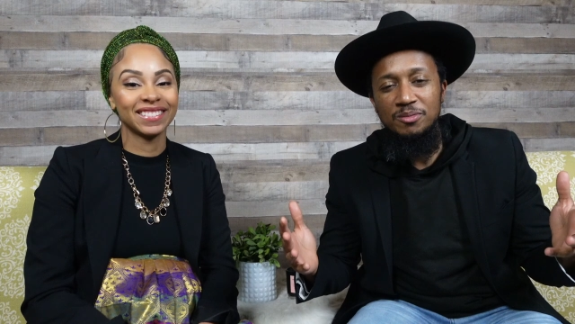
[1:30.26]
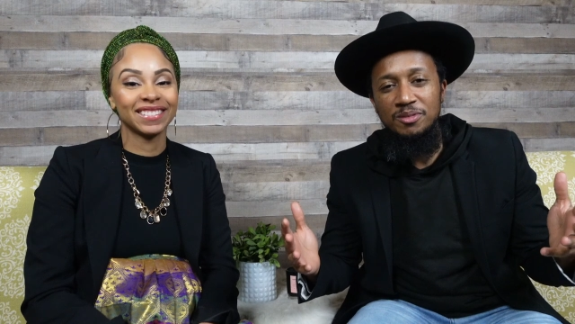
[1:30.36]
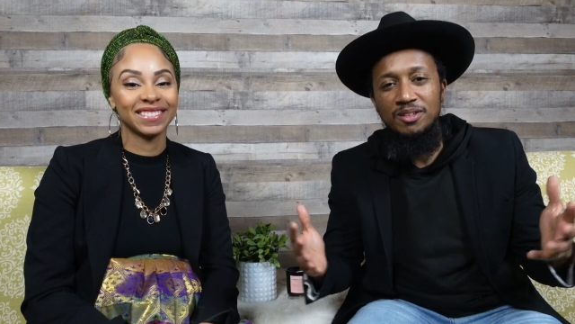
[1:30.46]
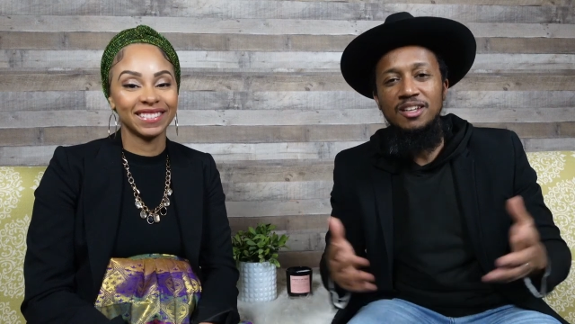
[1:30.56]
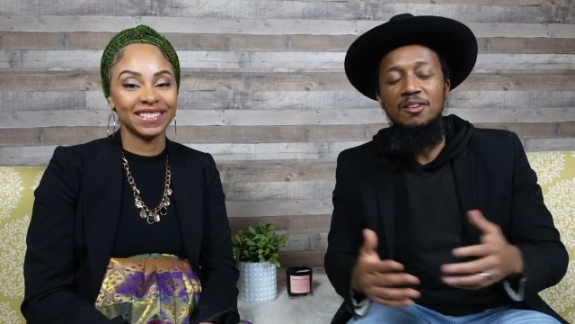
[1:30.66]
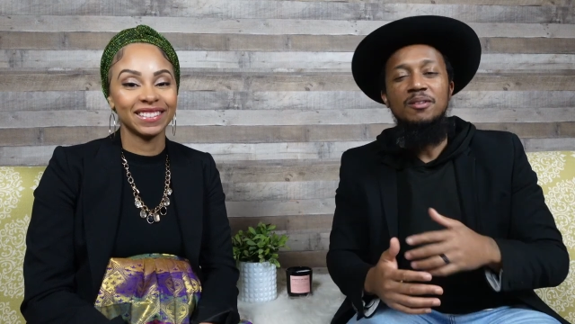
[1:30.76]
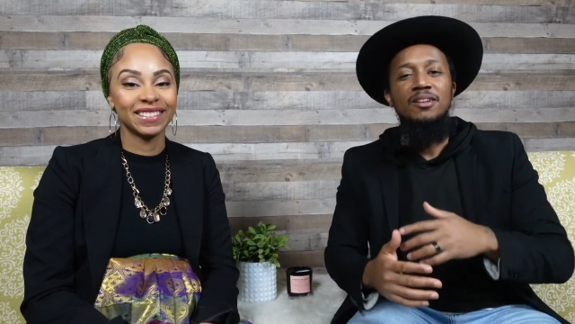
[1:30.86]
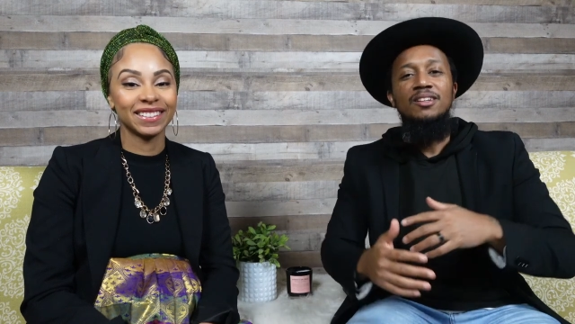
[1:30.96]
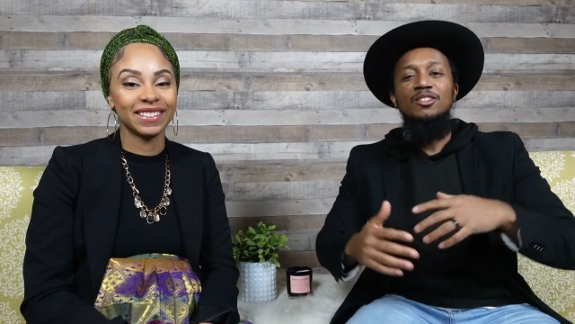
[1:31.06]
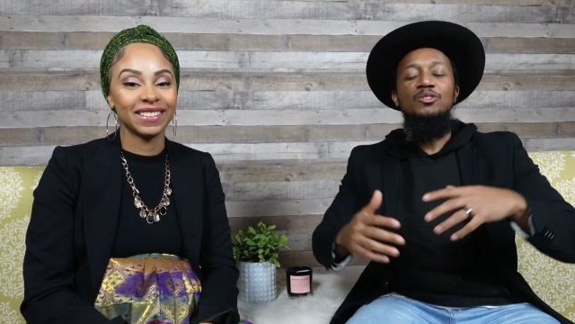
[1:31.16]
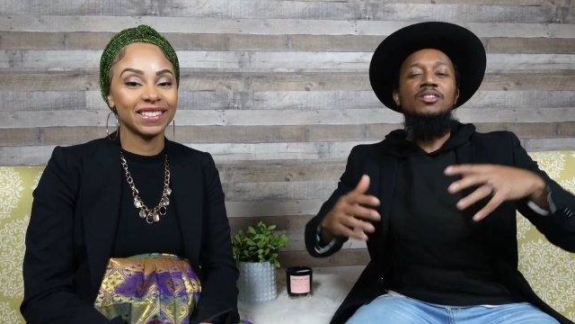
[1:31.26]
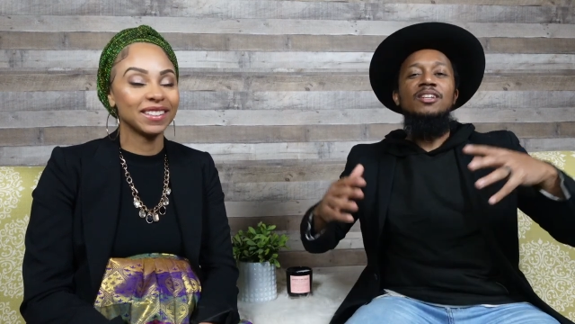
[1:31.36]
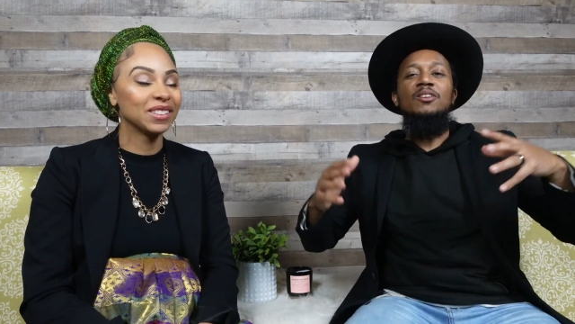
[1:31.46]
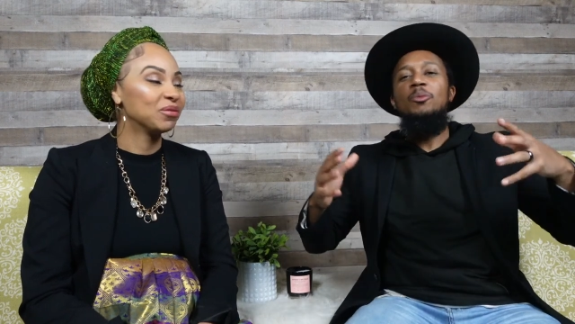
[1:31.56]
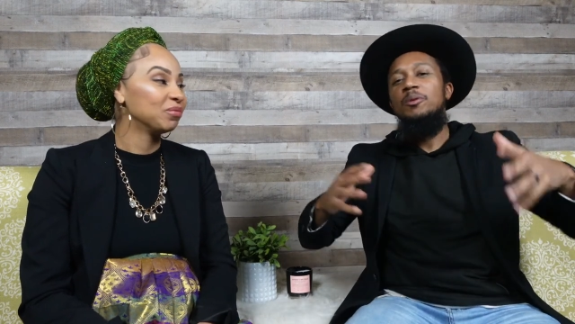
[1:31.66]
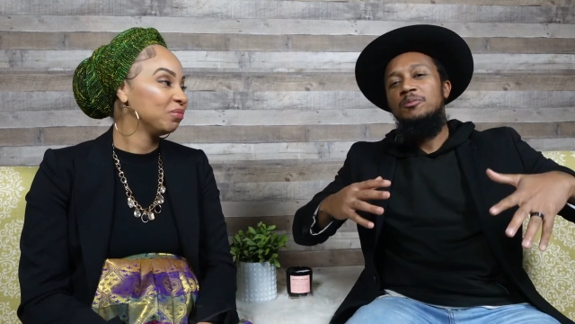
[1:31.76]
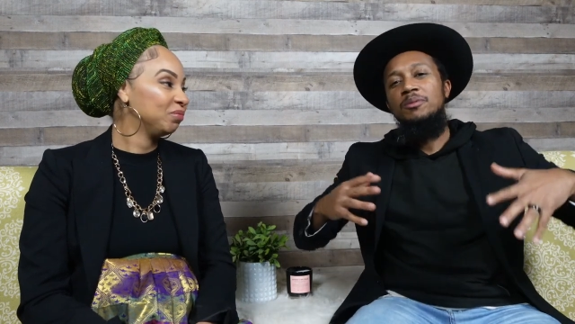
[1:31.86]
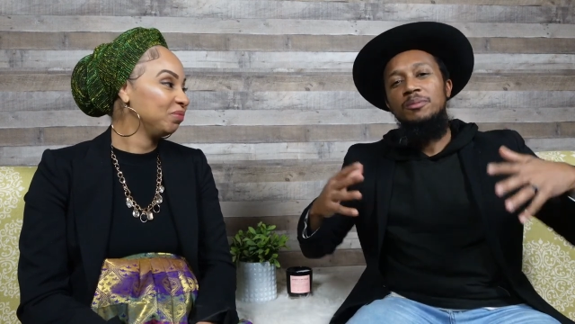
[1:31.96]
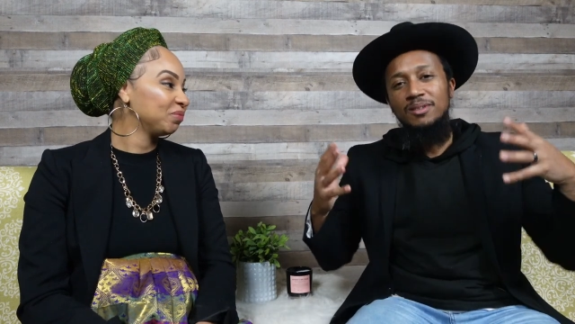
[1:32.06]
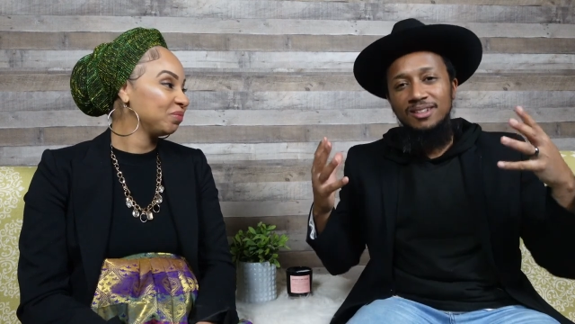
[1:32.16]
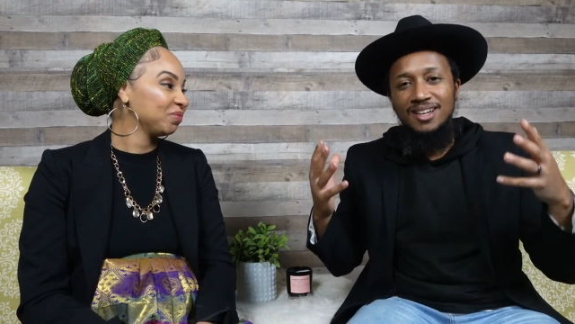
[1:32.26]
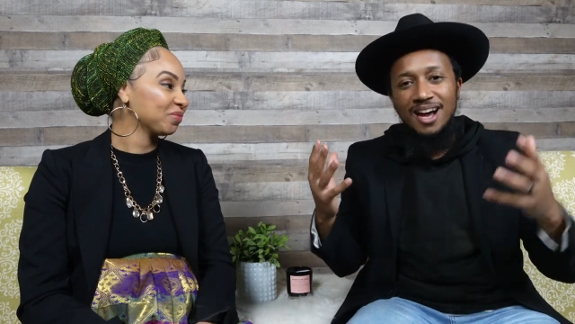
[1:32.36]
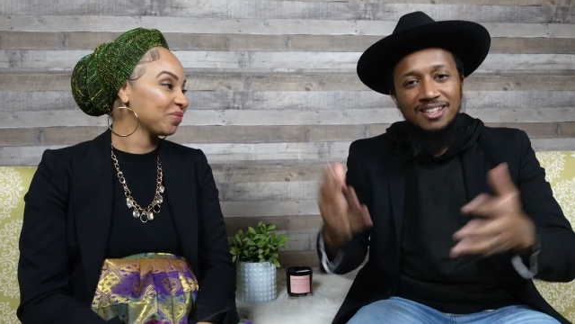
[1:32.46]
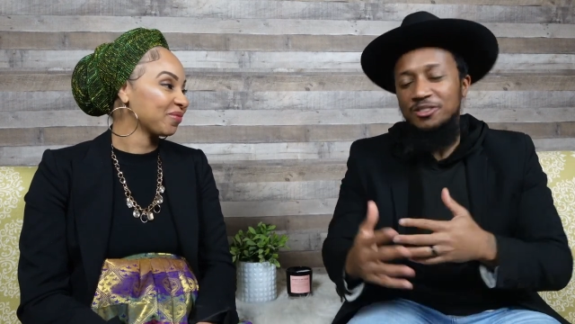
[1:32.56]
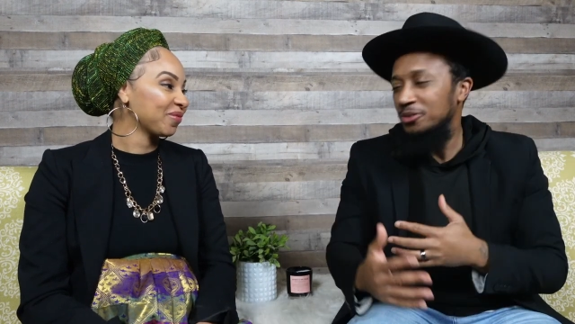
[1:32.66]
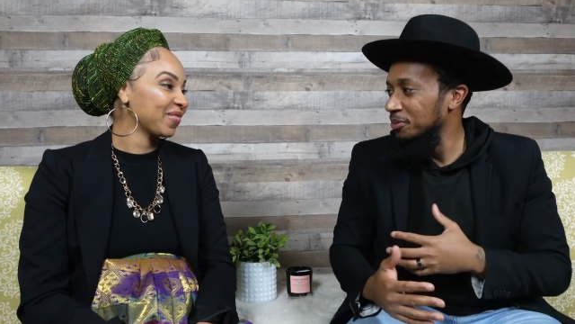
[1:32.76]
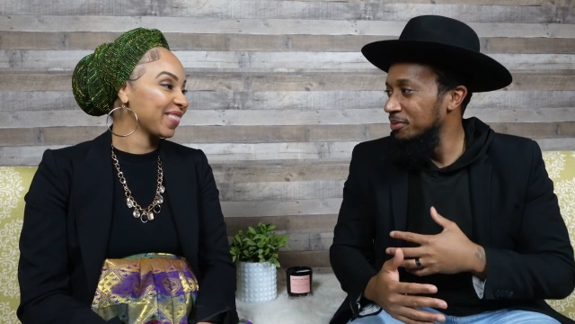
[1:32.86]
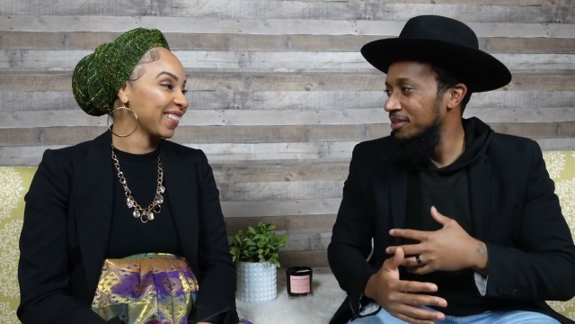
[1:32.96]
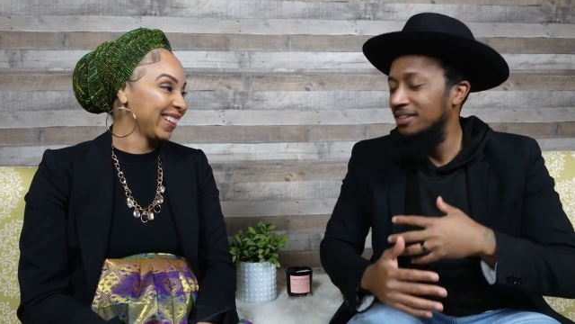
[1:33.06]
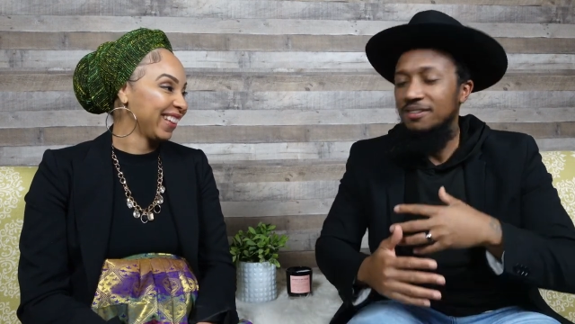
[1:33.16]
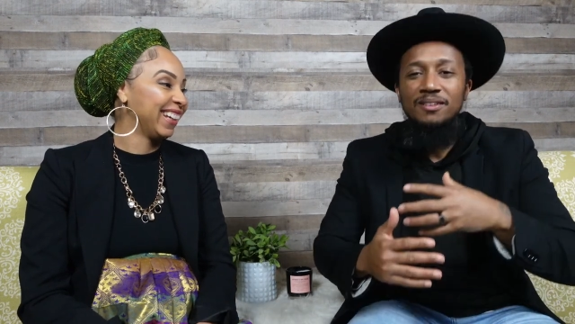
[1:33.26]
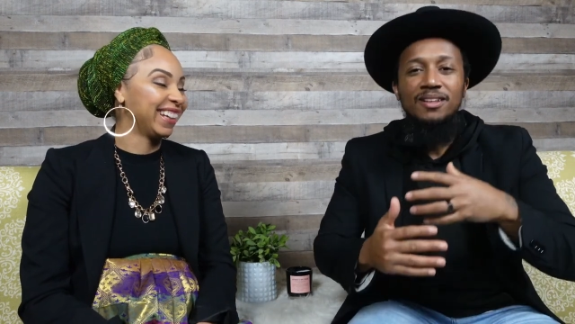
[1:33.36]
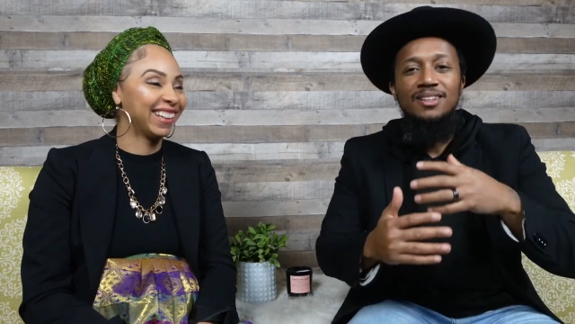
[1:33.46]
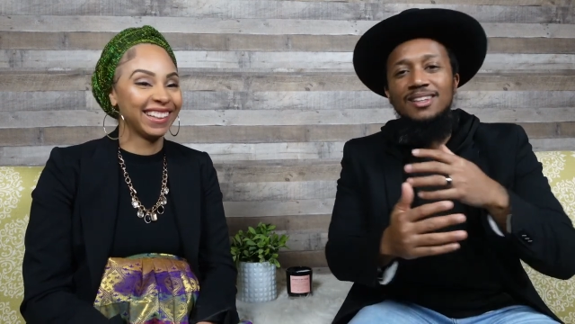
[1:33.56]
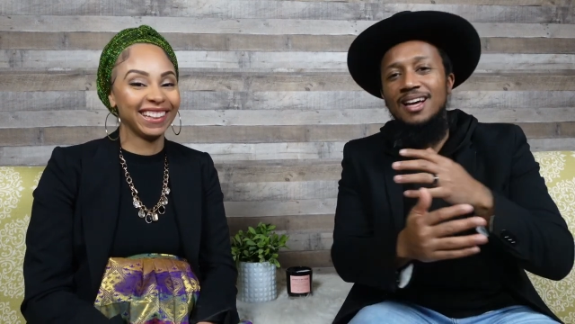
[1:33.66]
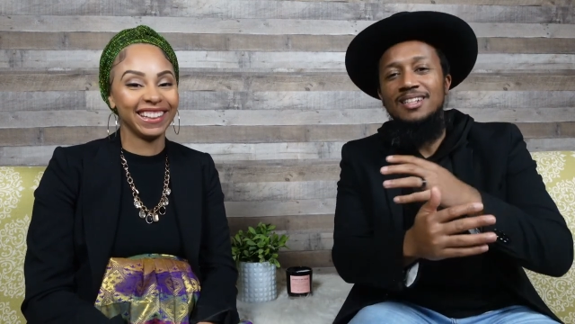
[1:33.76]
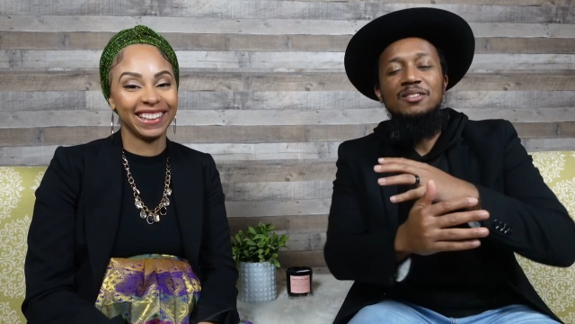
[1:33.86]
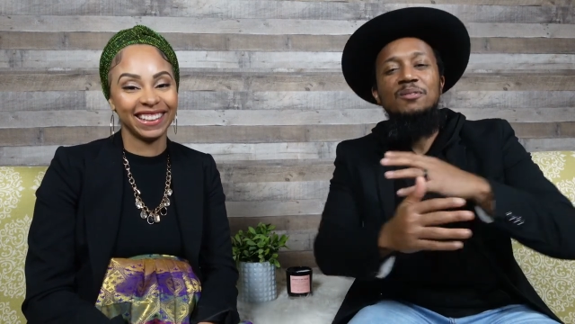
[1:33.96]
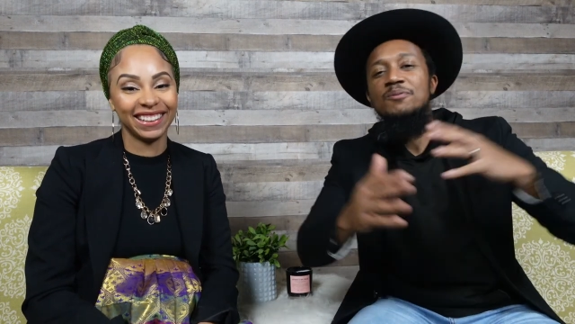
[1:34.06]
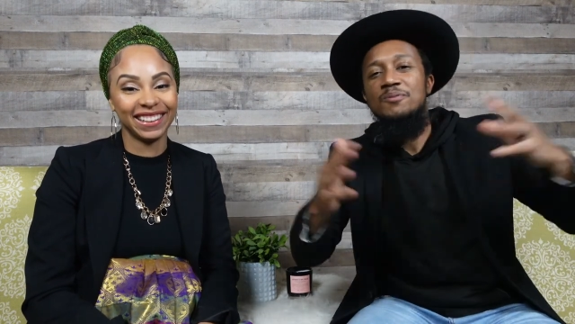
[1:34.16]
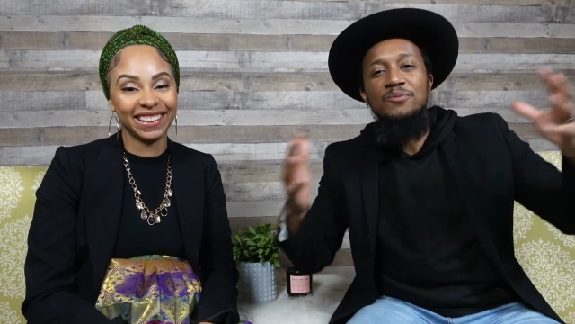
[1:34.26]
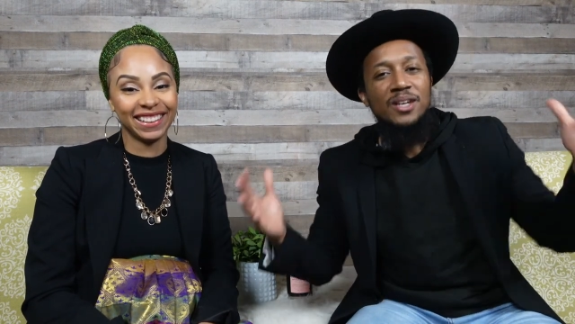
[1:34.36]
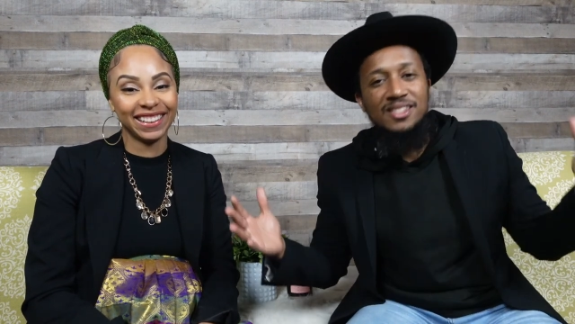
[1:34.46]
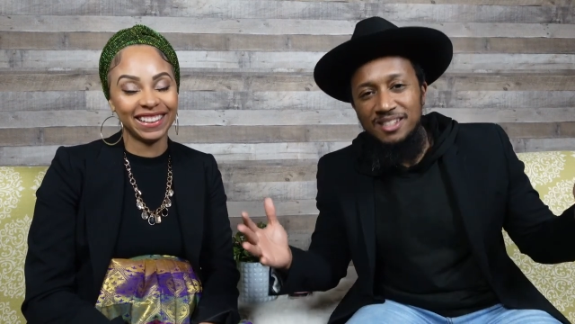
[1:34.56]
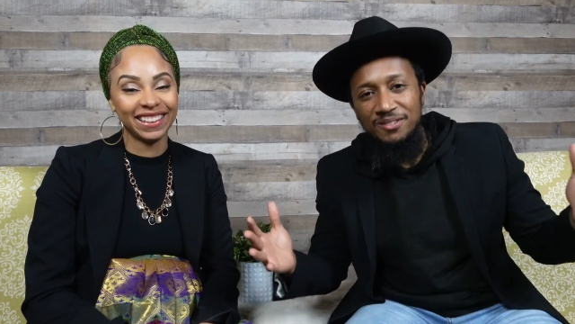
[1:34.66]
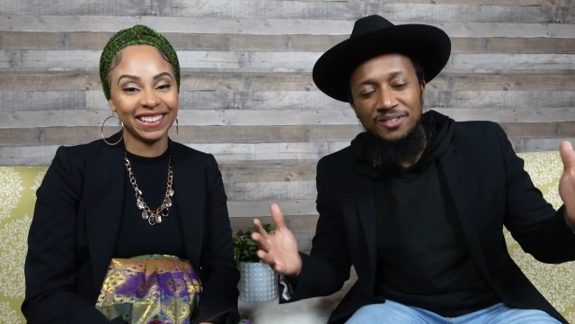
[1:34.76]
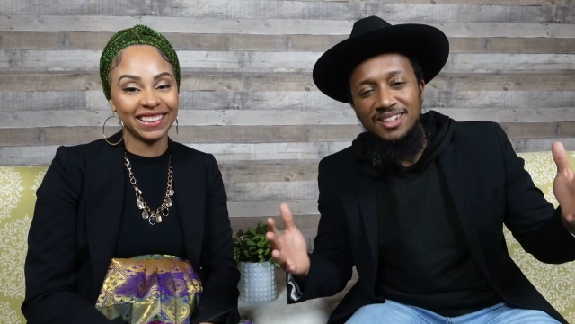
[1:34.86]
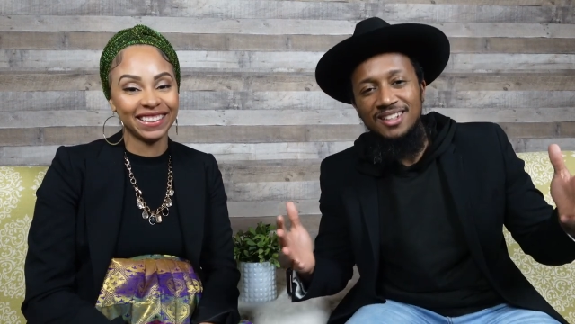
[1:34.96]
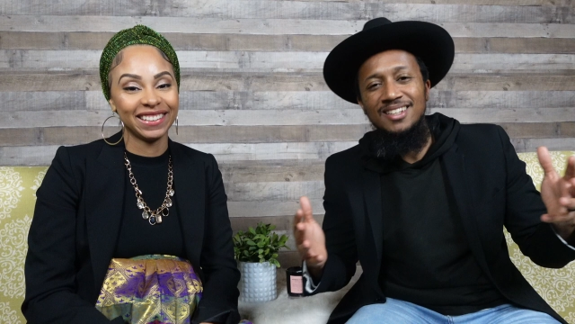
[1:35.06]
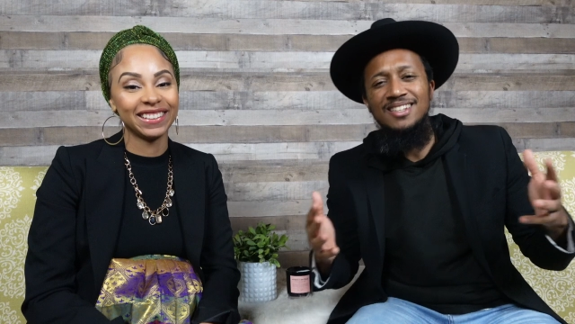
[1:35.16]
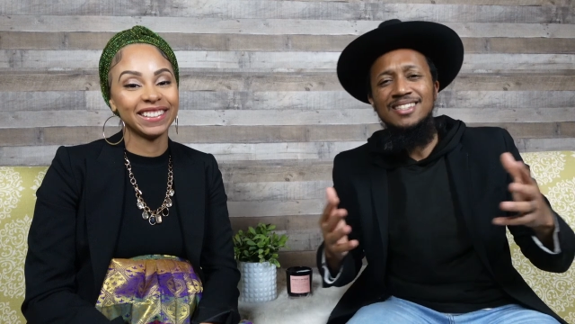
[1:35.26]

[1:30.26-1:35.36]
Speaker 1: community, you've seen a whole bunch of people in costumes and lots of festivities.